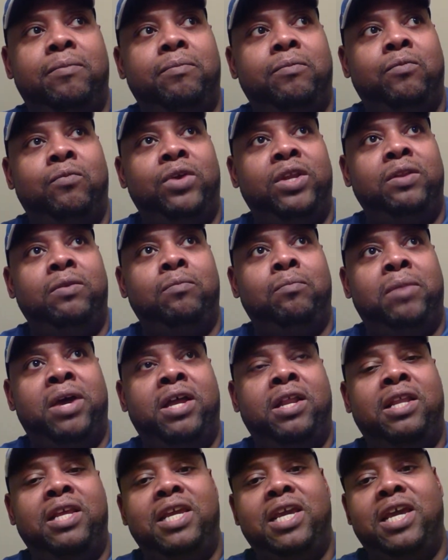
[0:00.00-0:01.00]
when
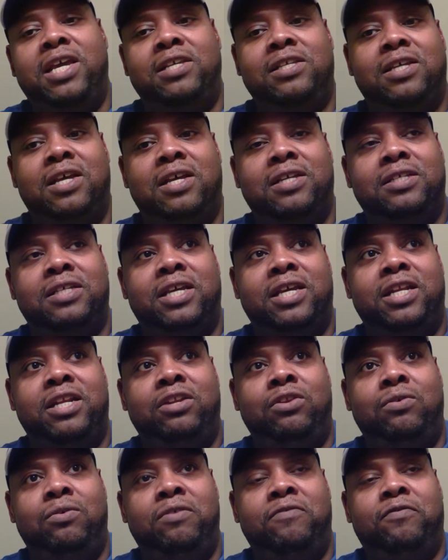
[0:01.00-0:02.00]
my liaisons get
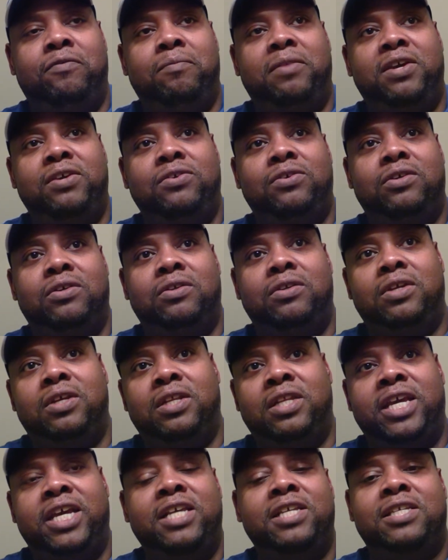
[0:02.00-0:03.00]
new information,
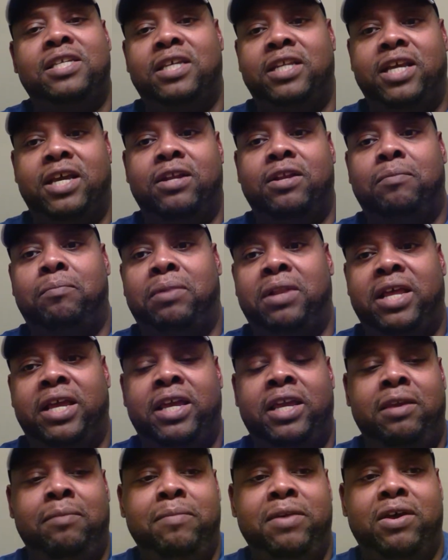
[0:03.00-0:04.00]
they get sent out a
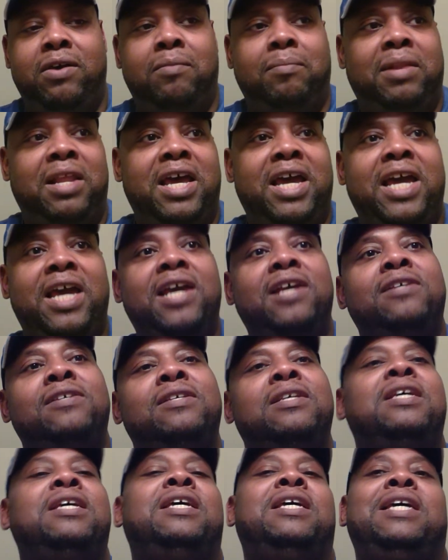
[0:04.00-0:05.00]
email
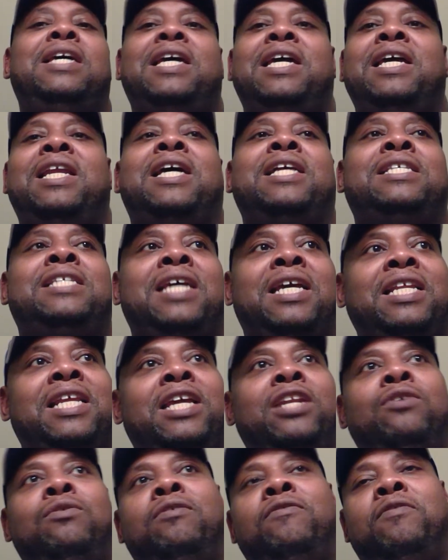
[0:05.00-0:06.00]
blast, and I take
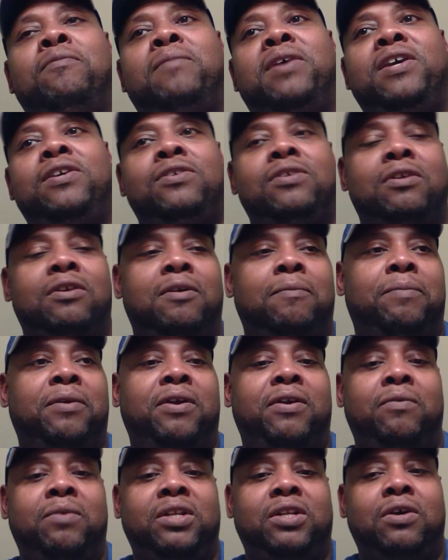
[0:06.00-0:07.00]
that new information,
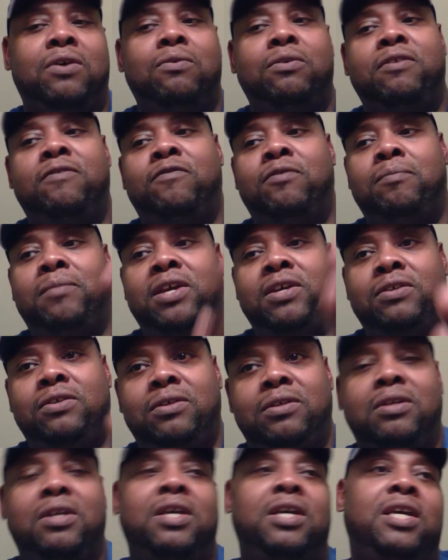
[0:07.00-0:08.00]
compare it with the old
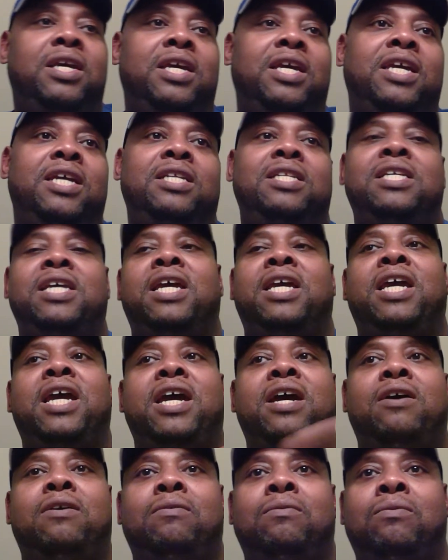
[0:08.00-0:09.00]
information, and take
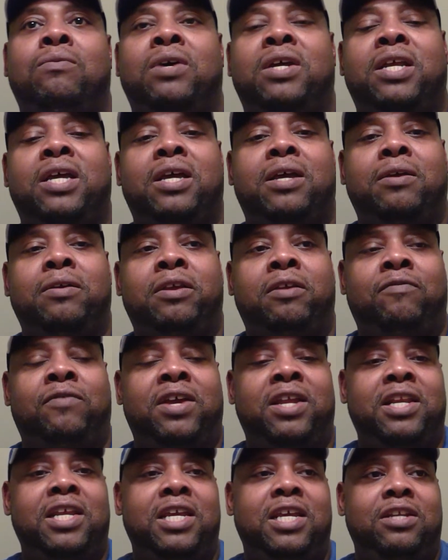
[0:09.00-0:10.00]
out what if
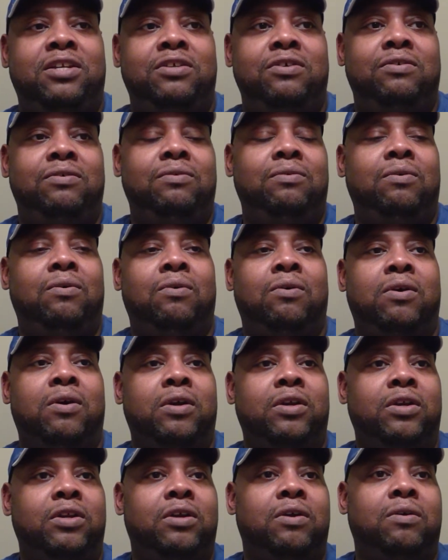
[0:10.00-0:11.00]
I need to, or